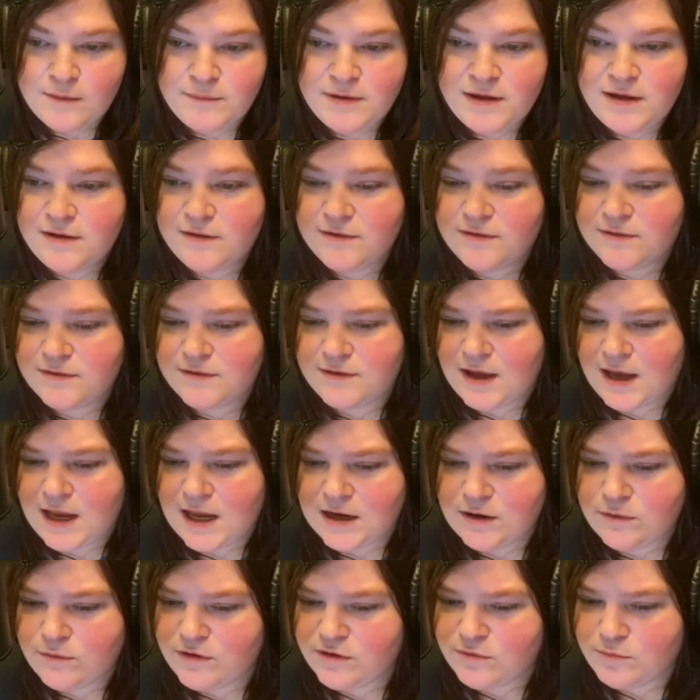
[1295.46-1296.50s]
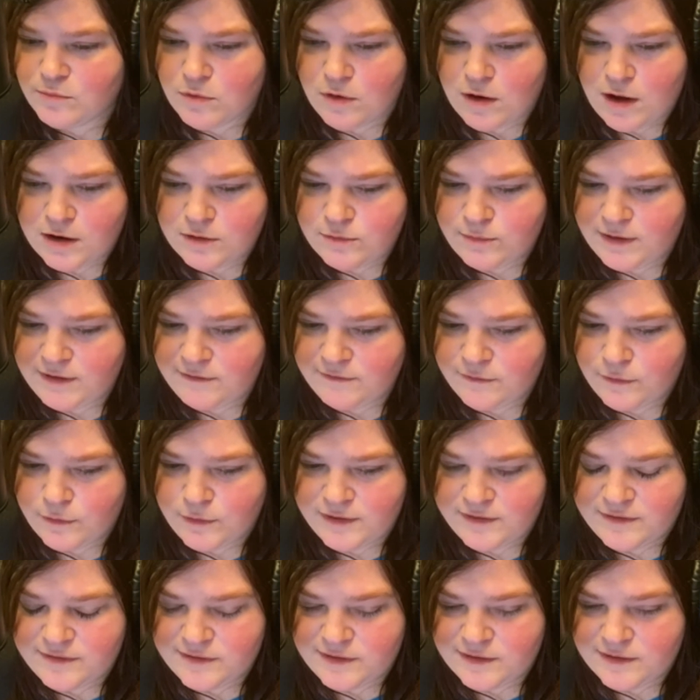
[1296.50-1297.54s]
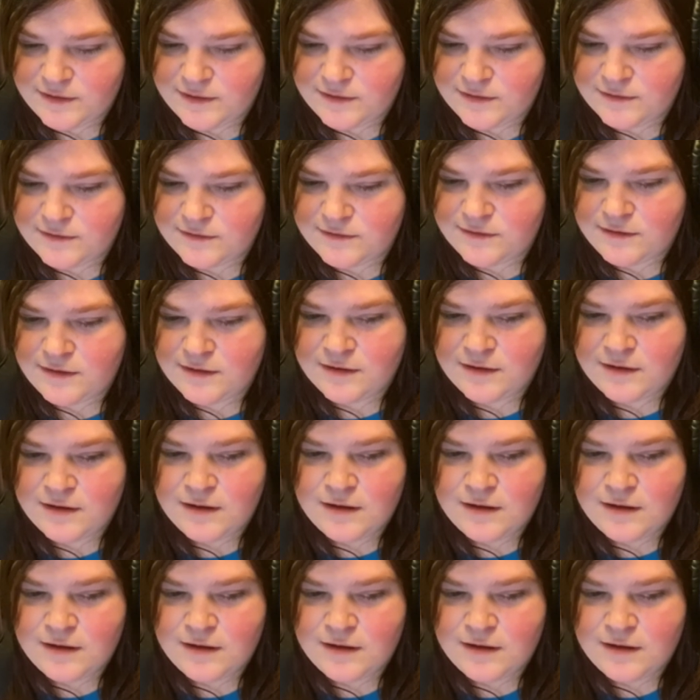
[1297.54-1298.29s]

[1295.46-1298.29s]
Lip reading: he sang with Broadway voices.